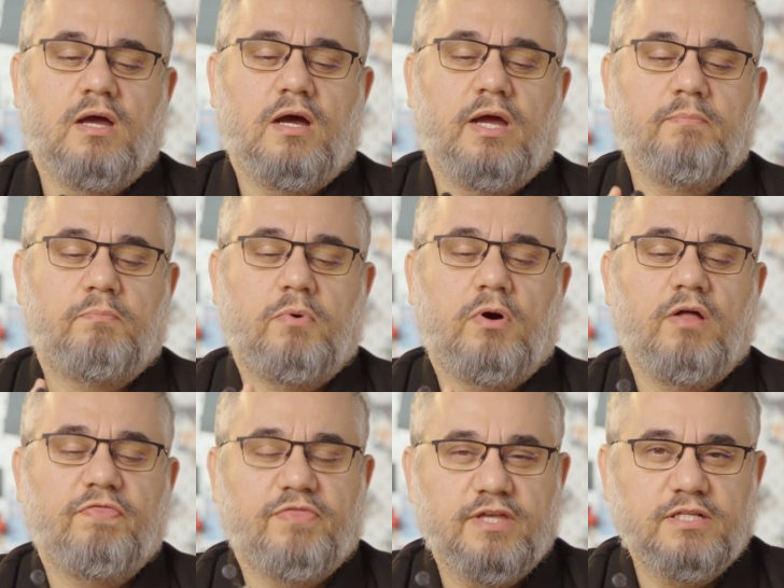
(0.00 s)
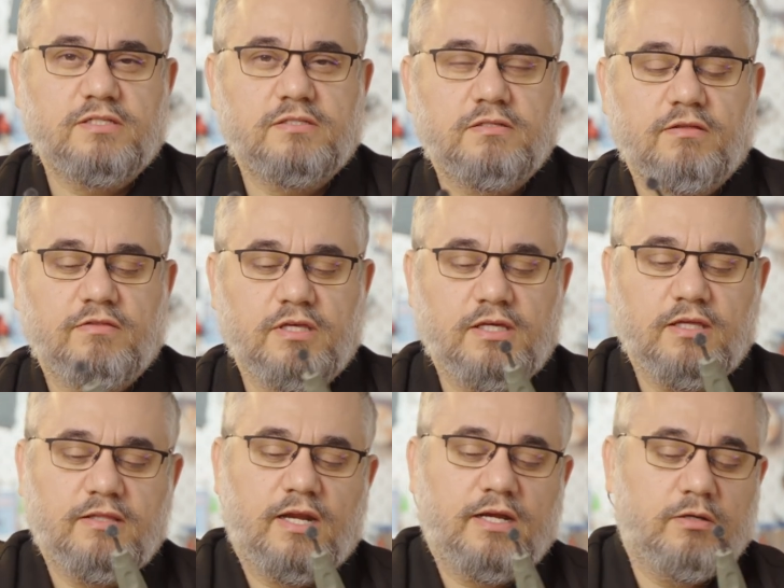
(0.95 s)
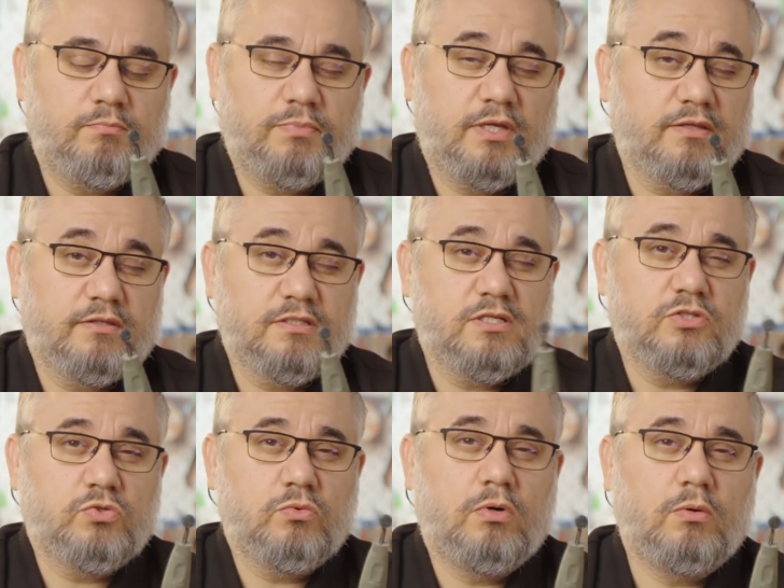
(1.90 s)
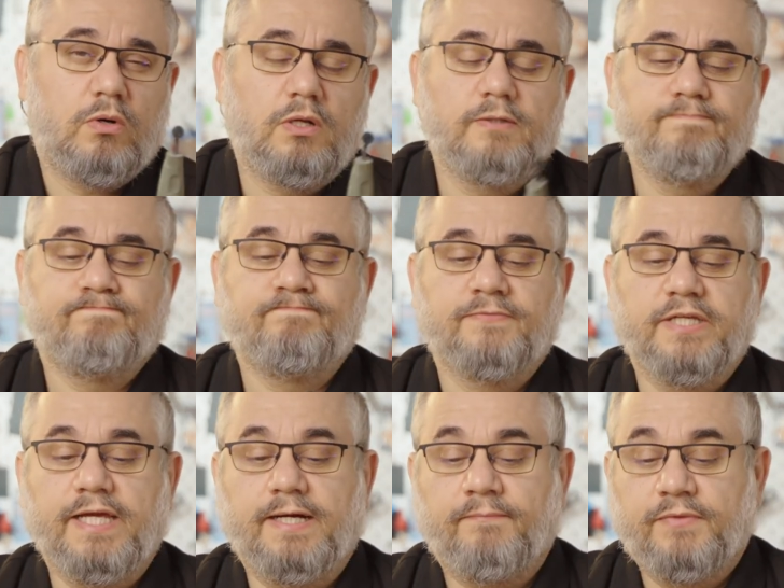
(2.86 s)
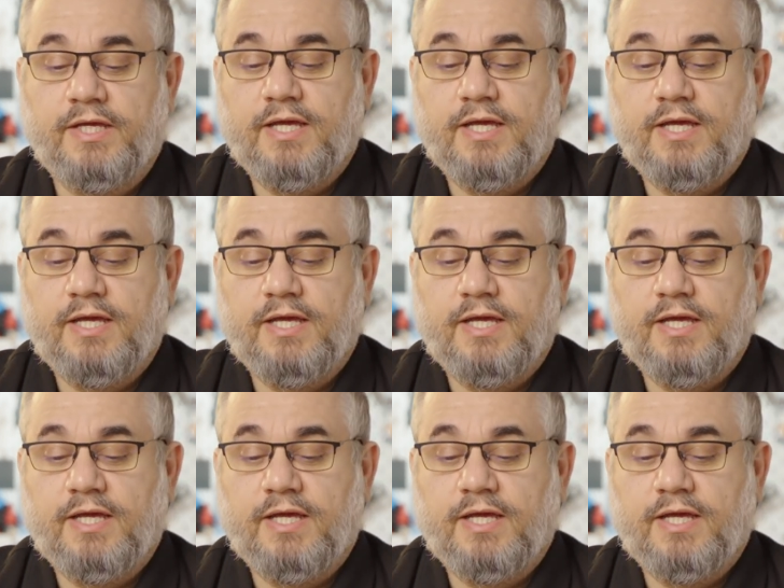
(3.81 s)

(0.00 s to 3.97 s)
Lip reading: I bought this thinking that I could plug this into a wall. Yeah.